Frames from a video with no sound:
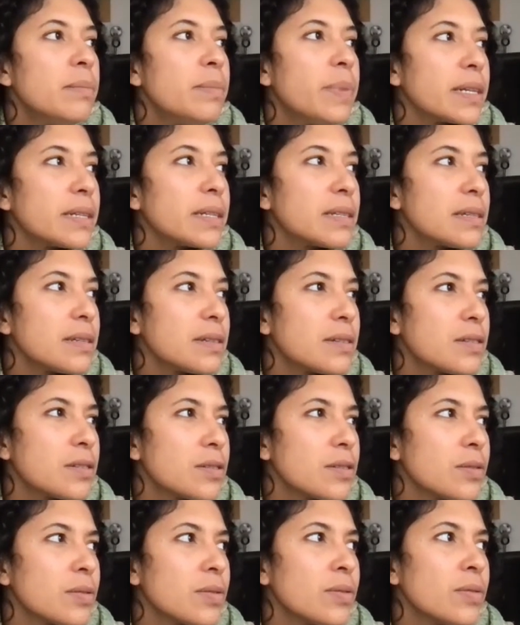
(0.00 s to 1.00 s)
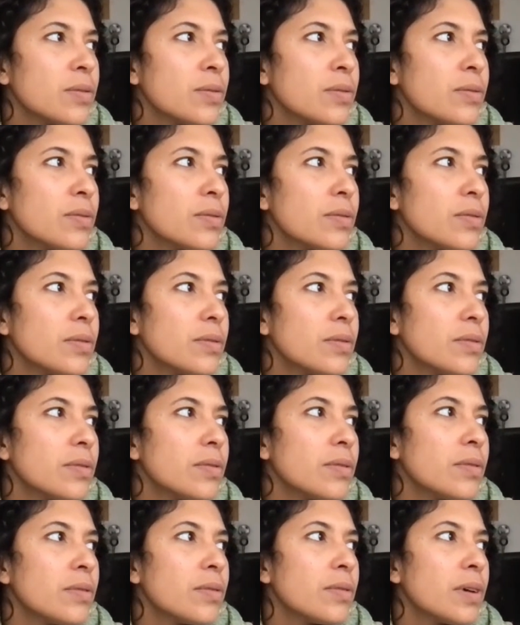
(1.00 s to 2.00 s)
But to,
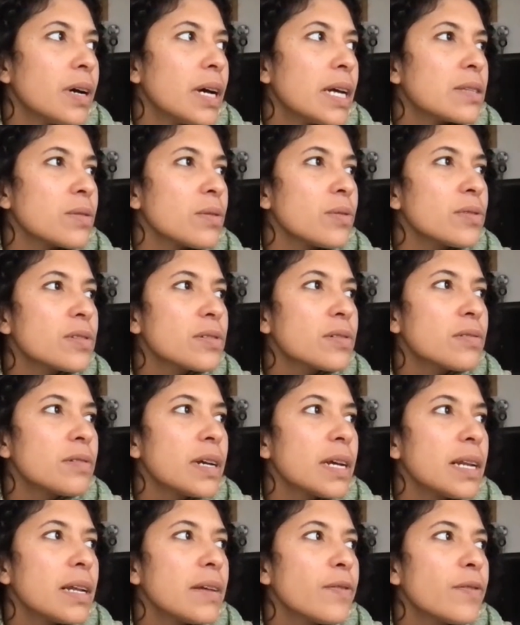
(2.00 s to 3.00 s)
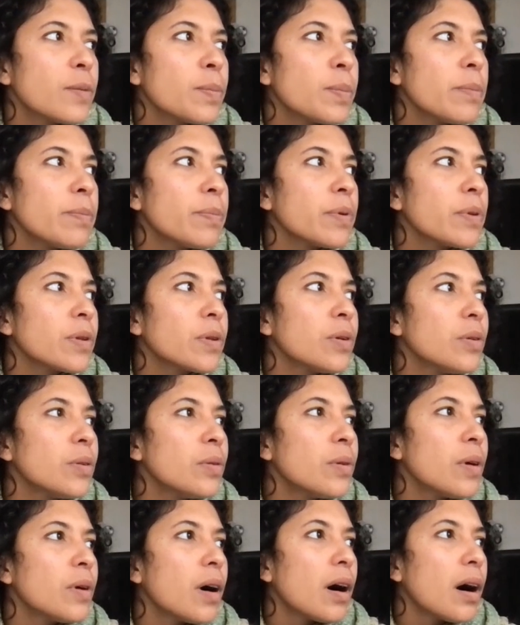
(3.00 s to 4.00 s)
it's also really for people
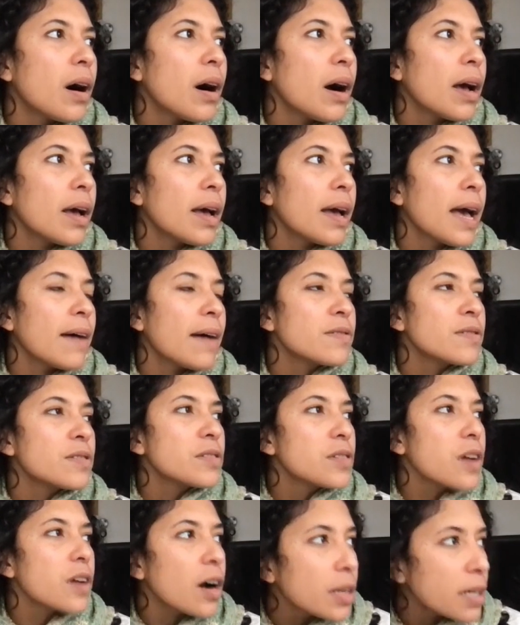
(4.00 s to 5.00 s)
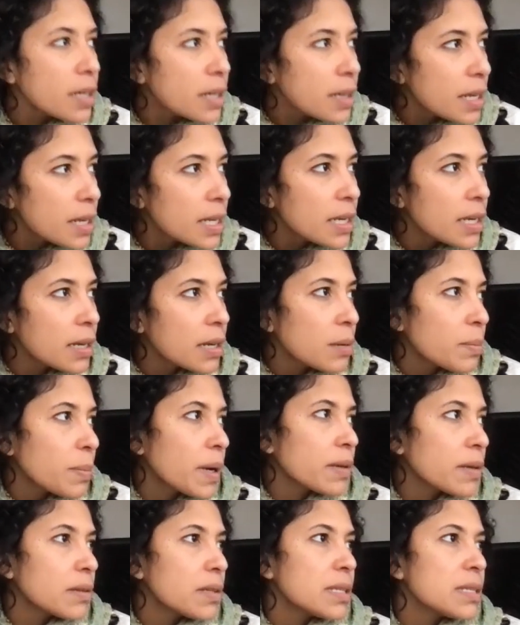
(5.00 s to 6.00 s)
who have started thinking
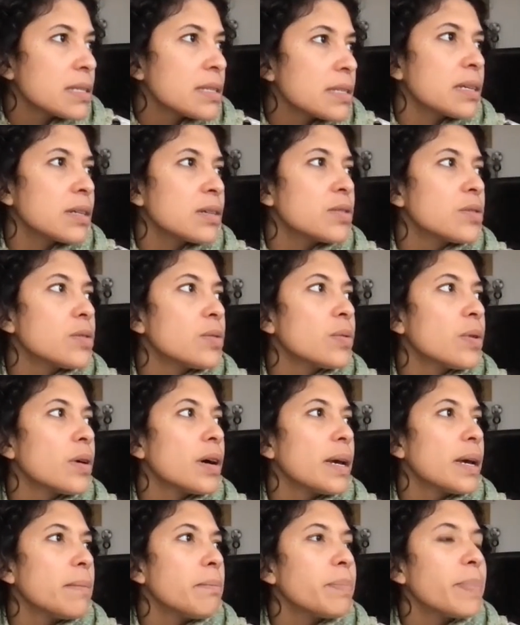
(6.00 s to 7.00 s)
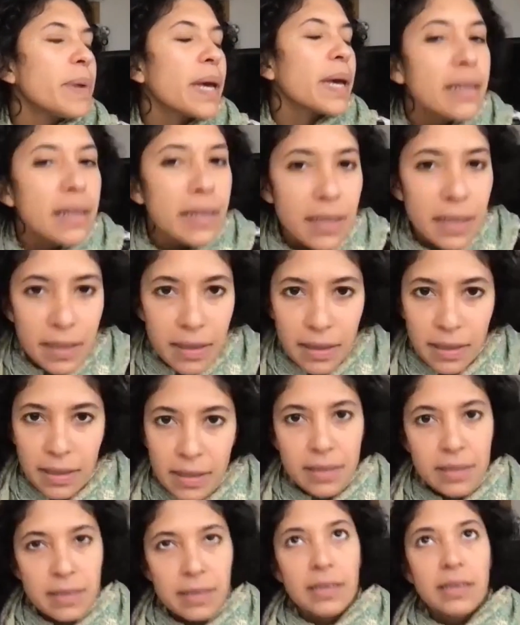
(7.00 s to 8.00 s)
about these things, who are embedded in
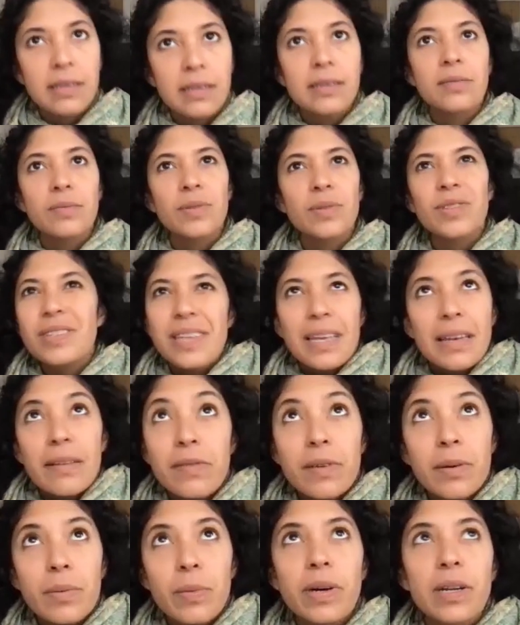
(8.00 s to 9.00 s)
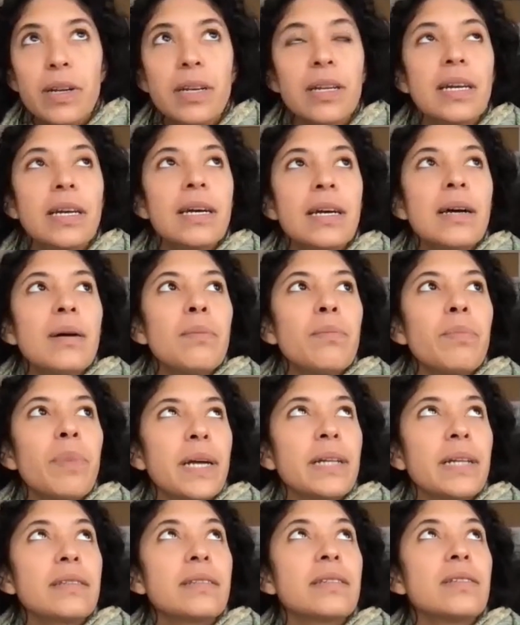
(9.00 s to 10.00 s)
these things, which is everyone.
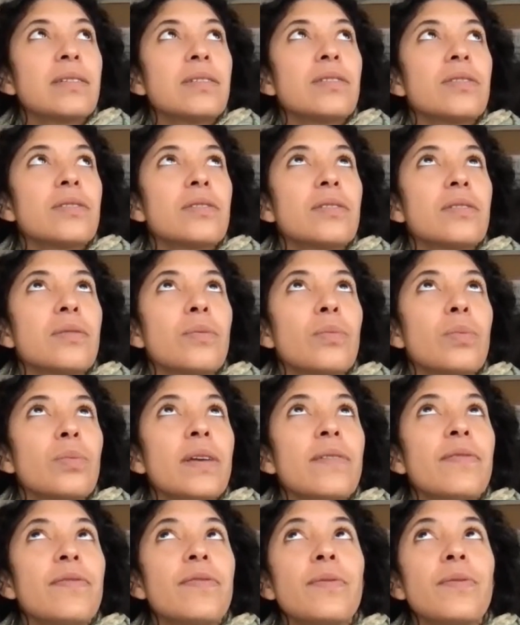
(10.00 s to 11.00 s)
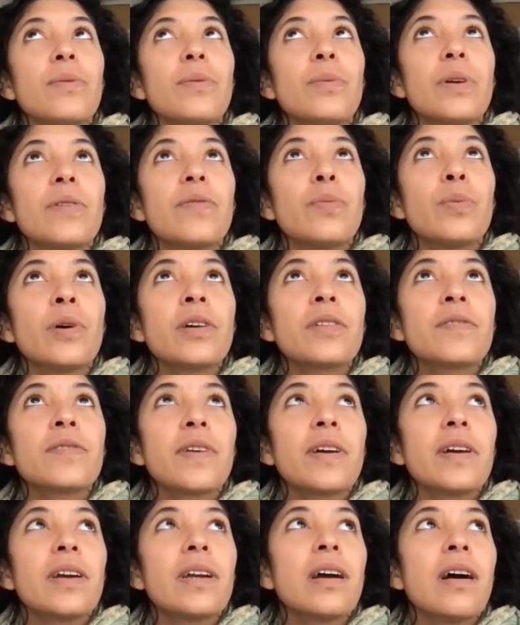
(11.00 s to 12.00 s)
But we've worked
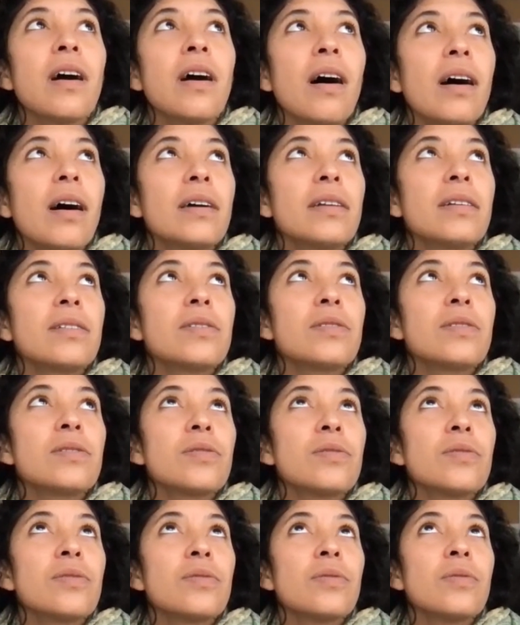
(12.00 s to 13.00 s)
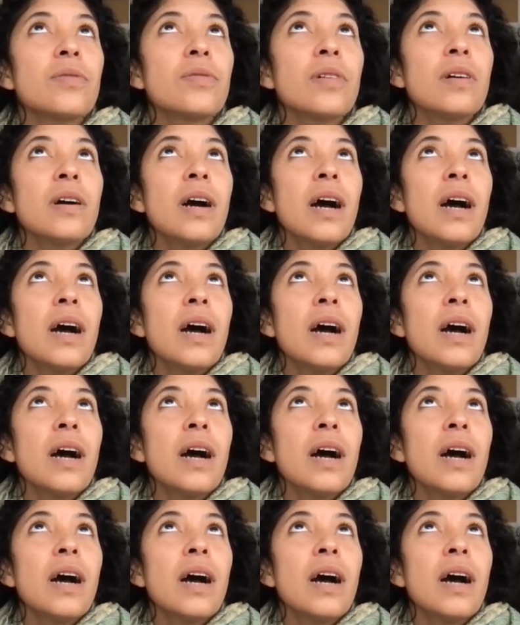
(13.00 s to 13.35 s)
very hard to